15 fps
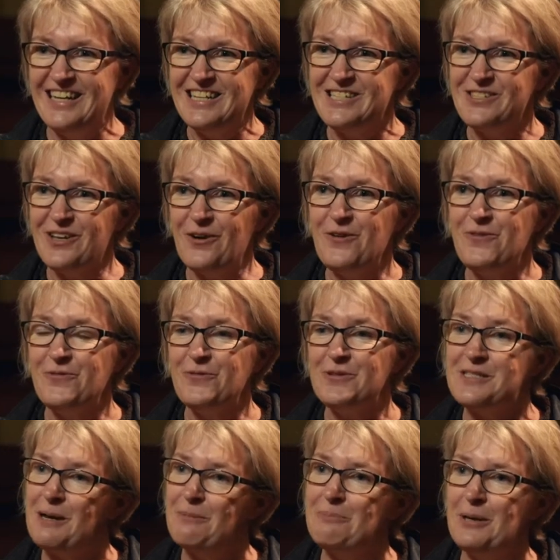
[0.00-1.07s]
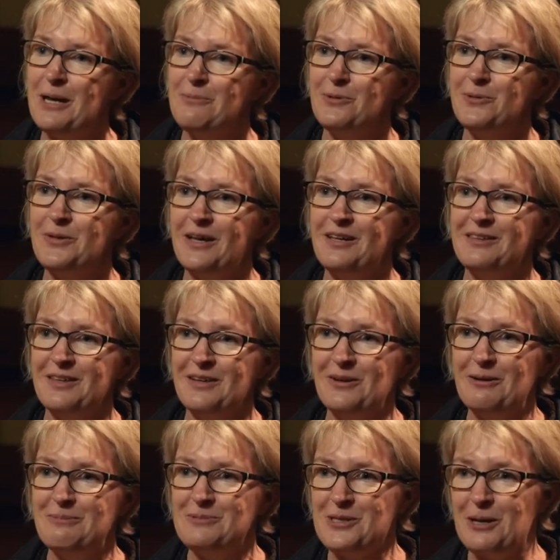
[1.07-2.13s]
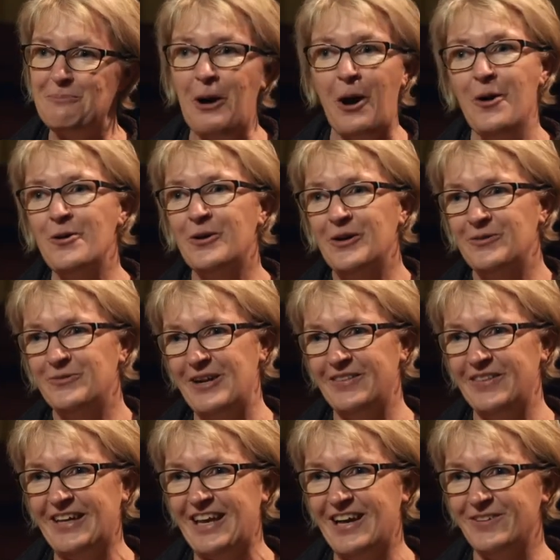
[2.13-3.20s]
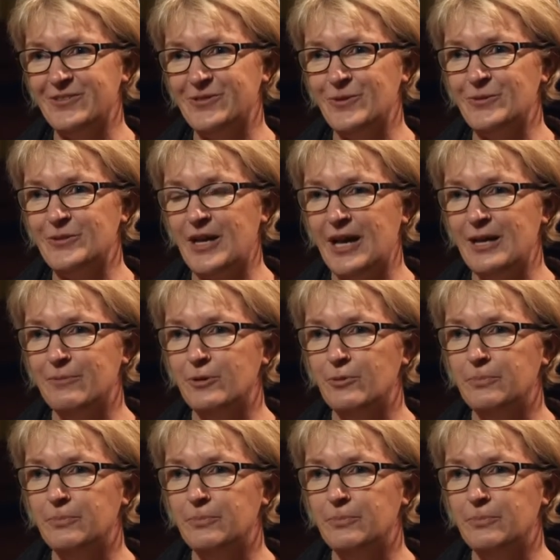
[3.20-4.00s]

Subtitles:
So for some people, they think I'm some ogre around the council table,